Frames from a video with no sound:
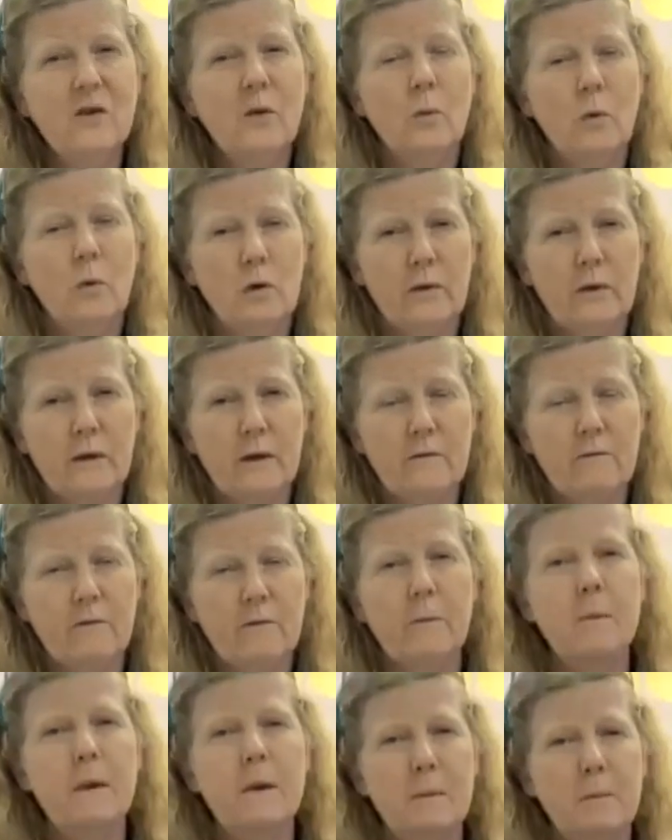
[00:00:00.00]
worth it
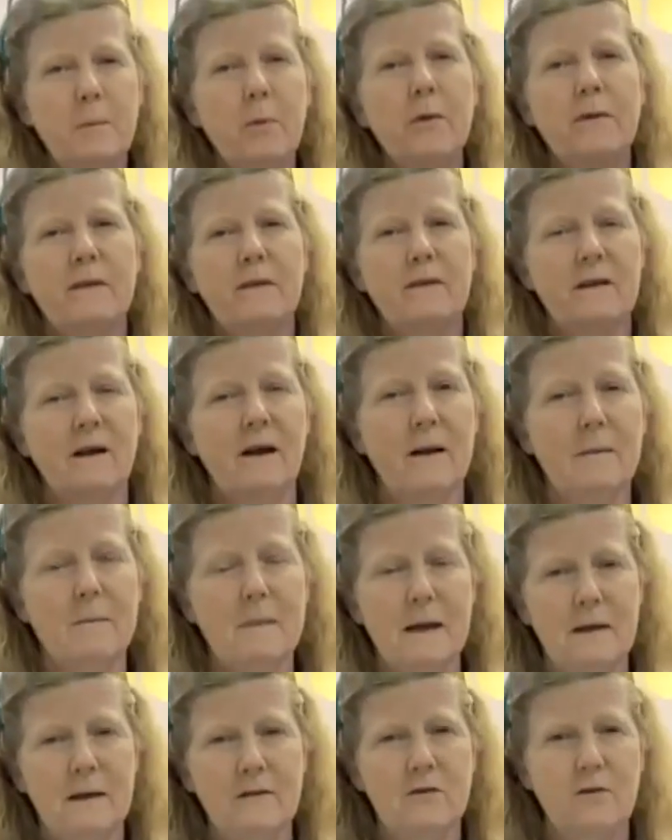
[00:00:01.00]
for me to put the time
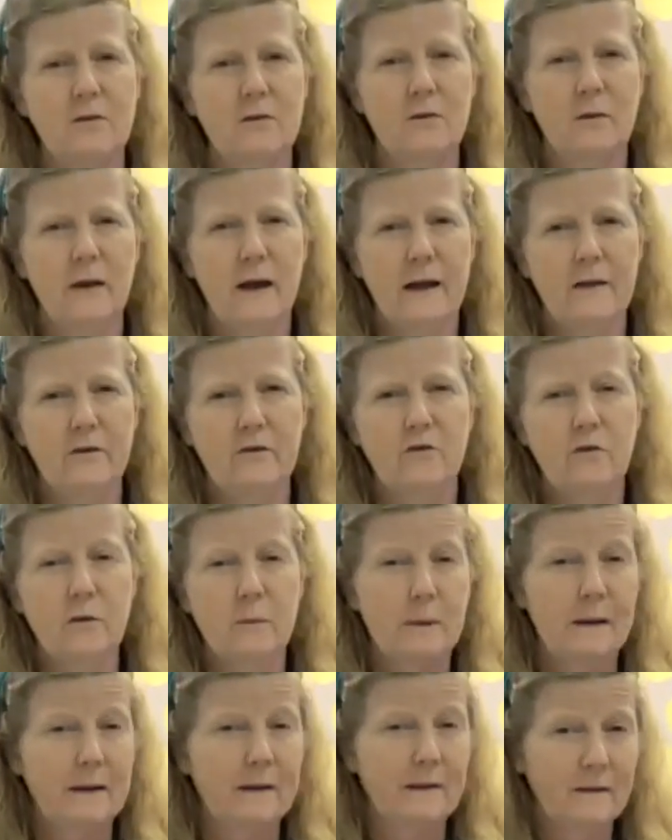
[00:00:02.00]
into hand
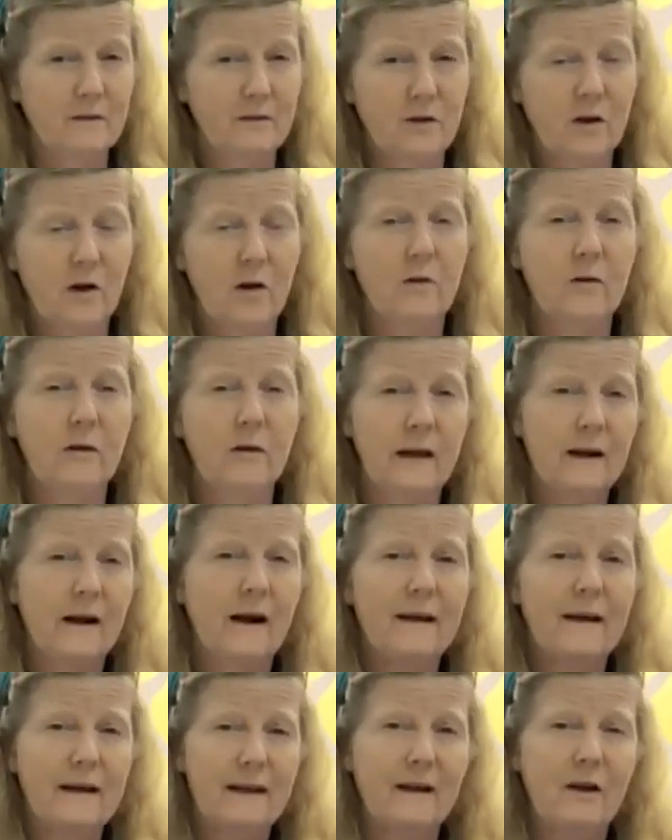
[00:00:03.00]
stripping this coat? And
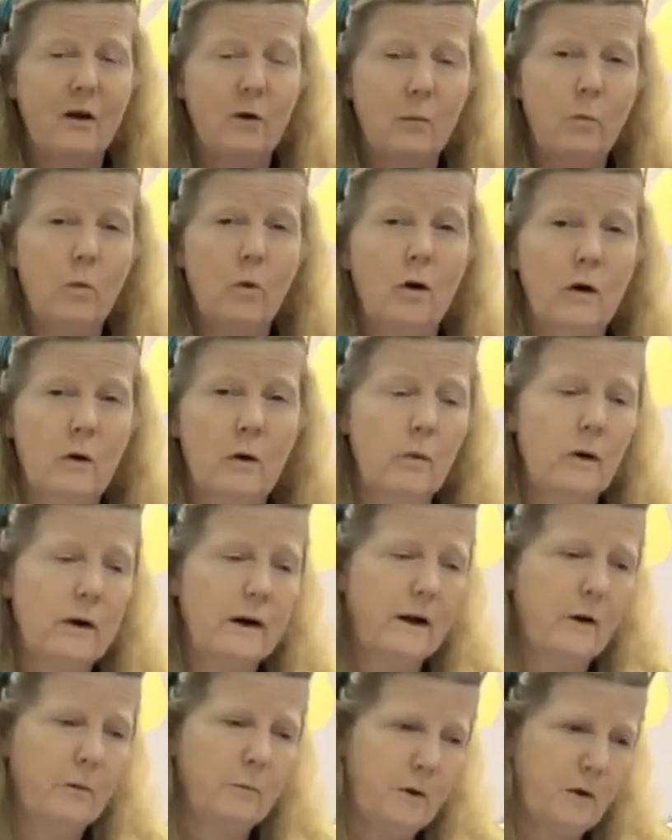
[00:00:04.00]
I can help one-on-one
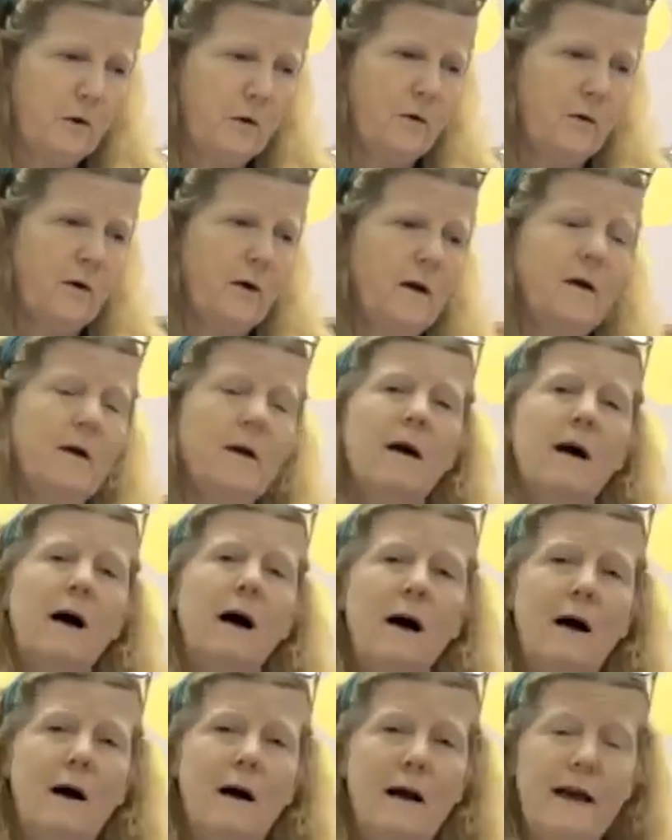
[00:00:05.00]
help you
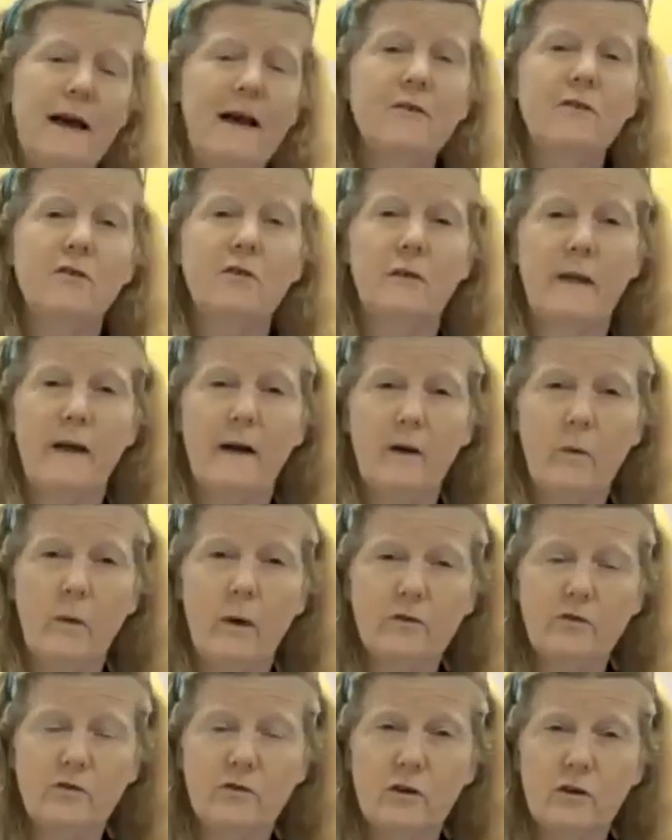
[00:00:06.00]
answer that
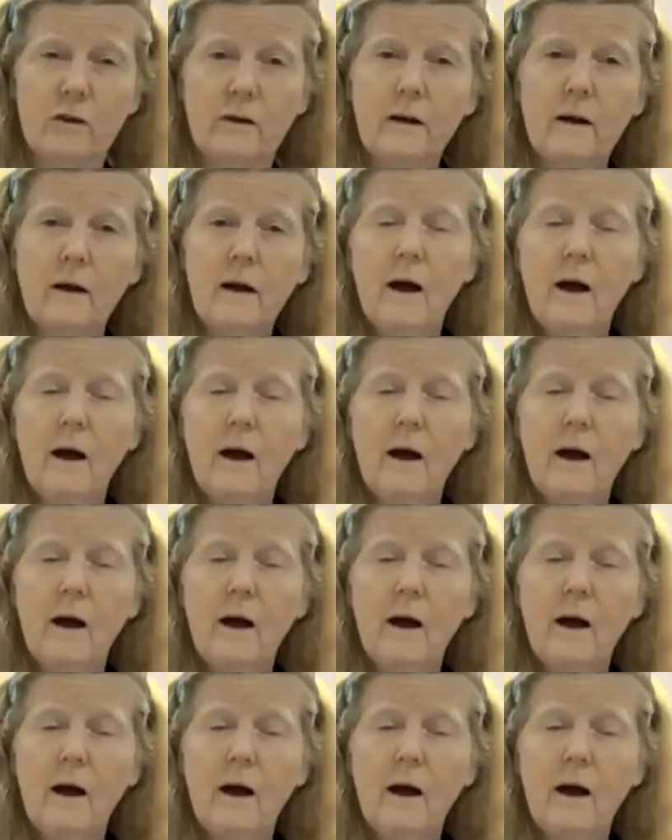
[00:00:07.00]
question.